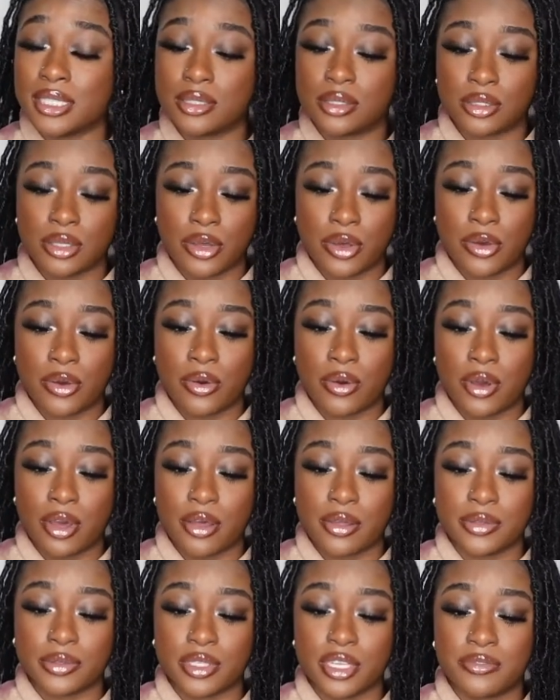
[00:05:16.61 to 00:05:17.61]

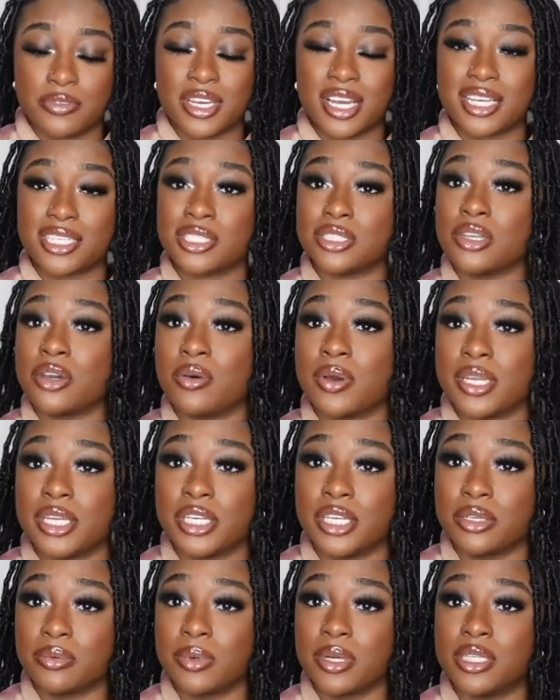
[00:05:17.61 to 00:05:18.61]
So if you guys know any
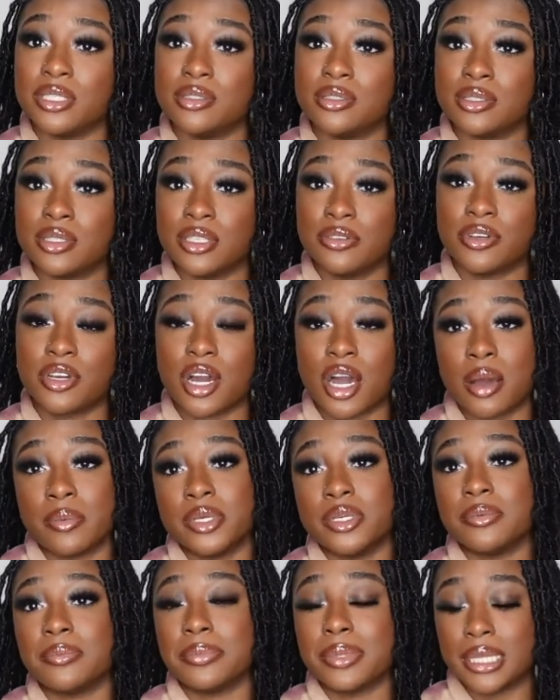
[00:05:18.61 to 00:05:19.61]
good ones, leave a
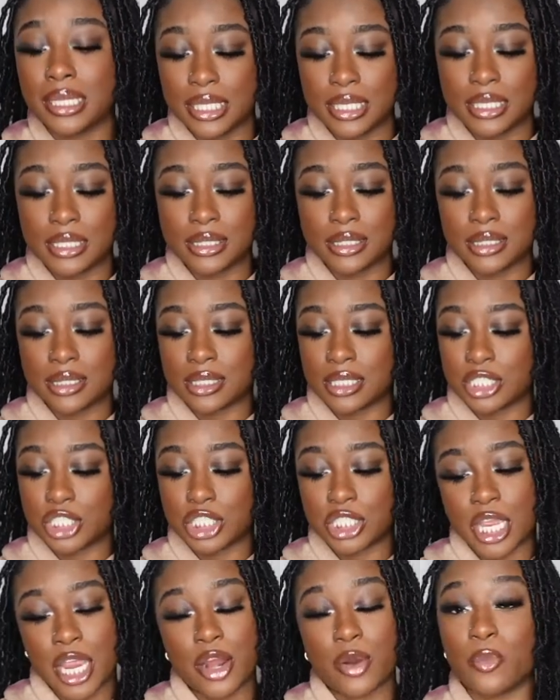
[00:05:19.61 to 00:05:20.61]
comment, please, and
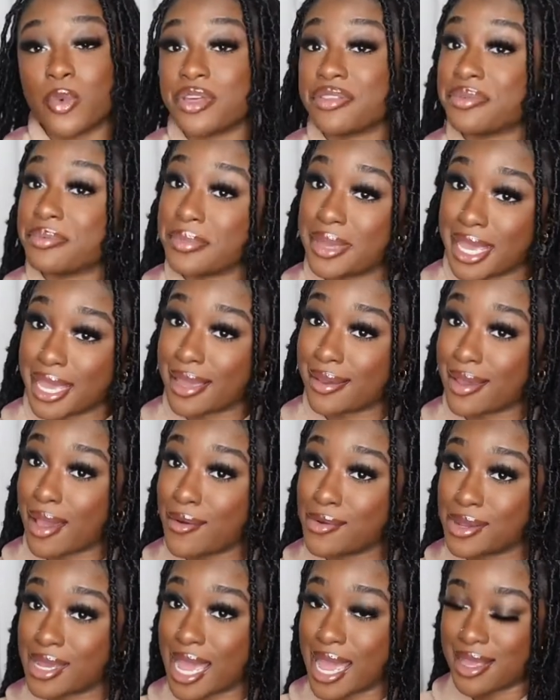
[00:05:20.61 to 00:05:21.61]
share with me,
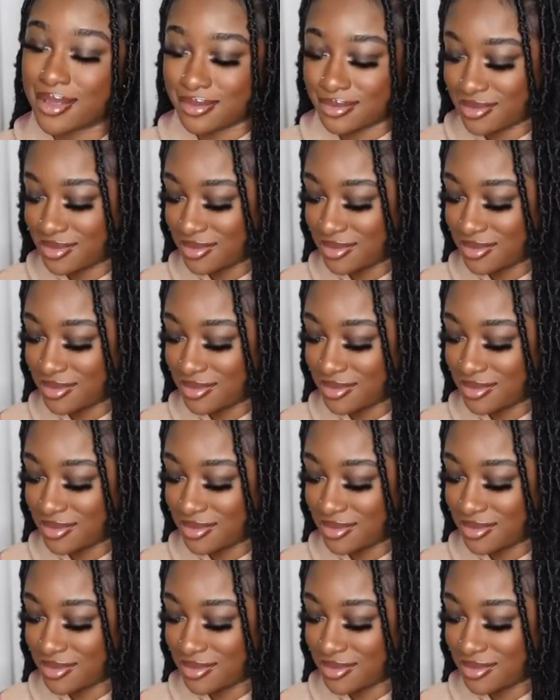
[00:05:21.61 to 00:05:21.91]
okay?